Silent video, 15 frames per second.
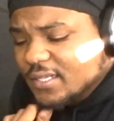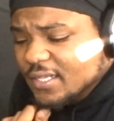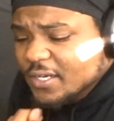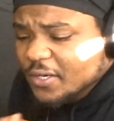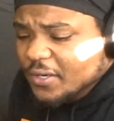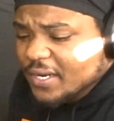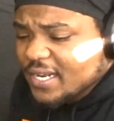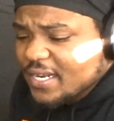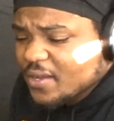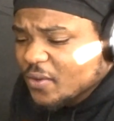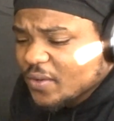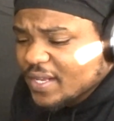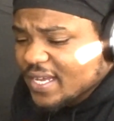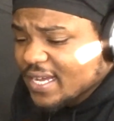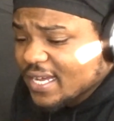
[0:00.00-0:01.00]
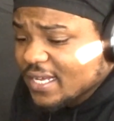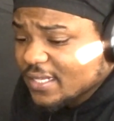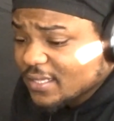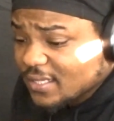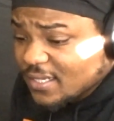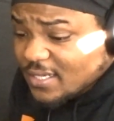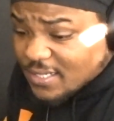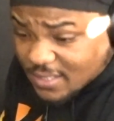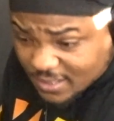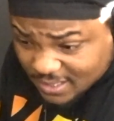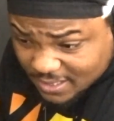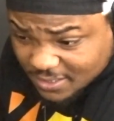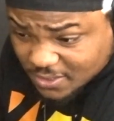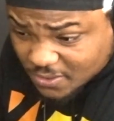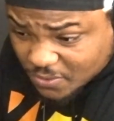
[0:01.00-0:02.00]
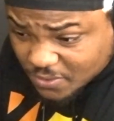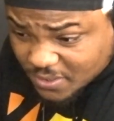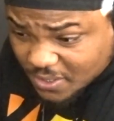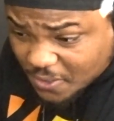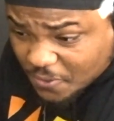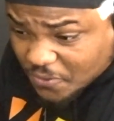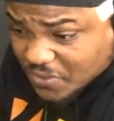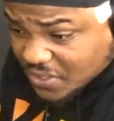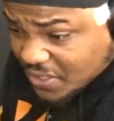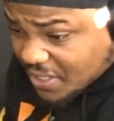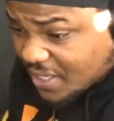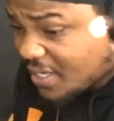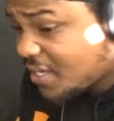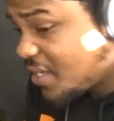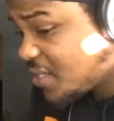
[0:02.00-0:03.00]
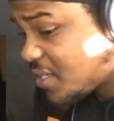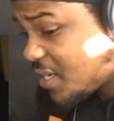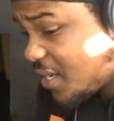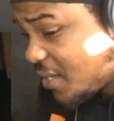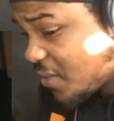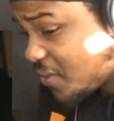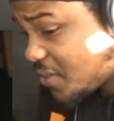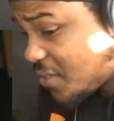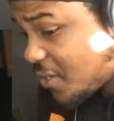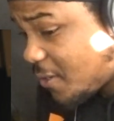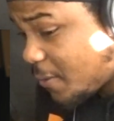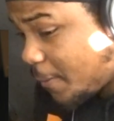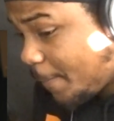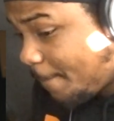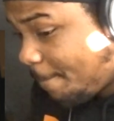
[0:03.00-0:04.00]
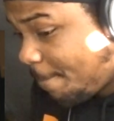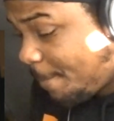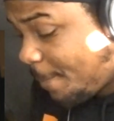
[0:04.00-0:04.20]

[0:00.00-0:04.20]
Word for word: Literally, he only got this these two songs and then this other song.